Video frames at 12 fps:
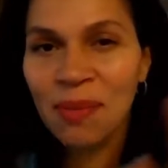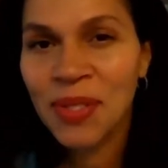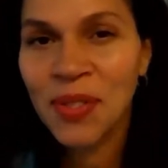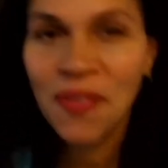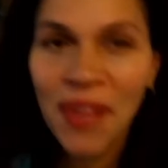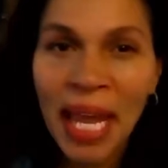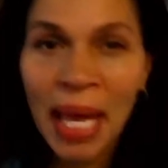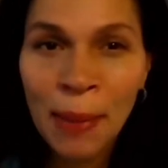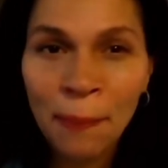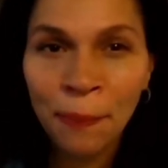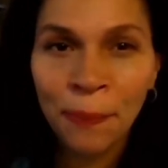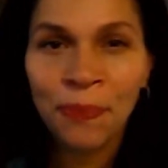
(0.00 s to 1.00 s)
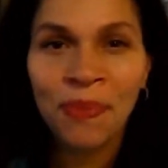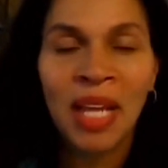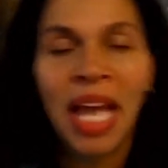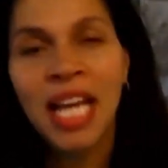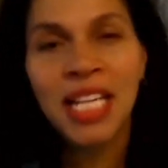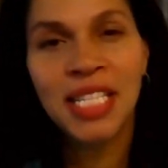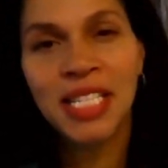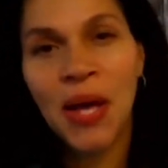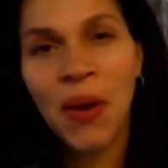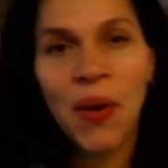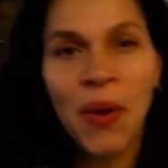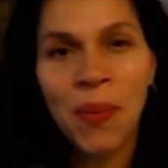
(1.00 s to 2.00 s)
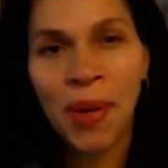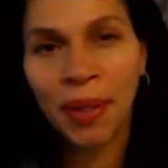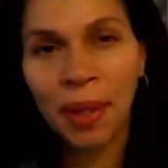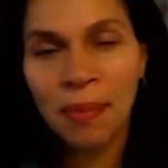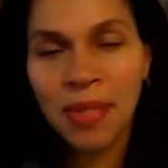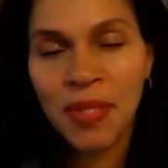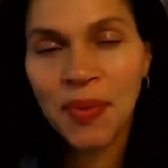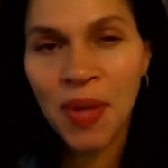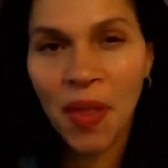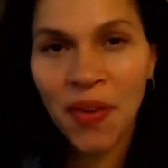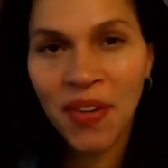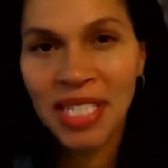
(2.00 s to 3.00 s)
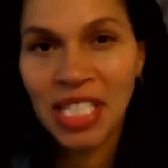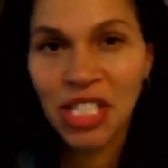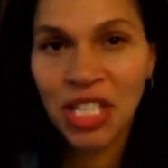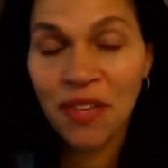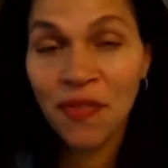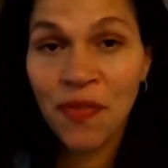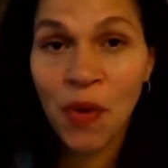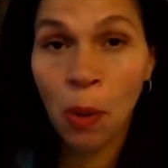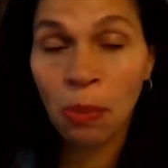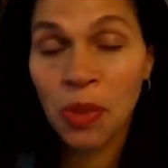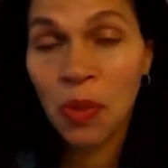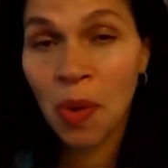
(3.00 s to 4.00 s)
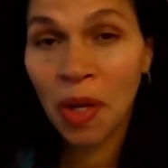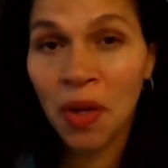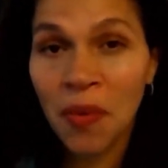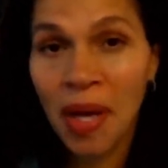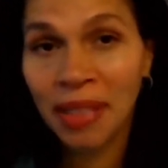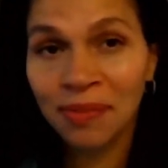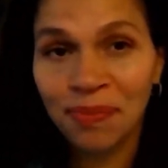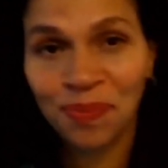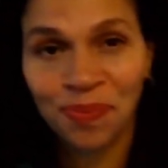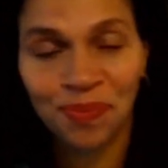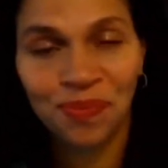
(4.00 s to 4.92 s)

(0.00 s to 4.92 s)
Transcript: Homeschool fam. So welcome to another edition of Homeschool 101.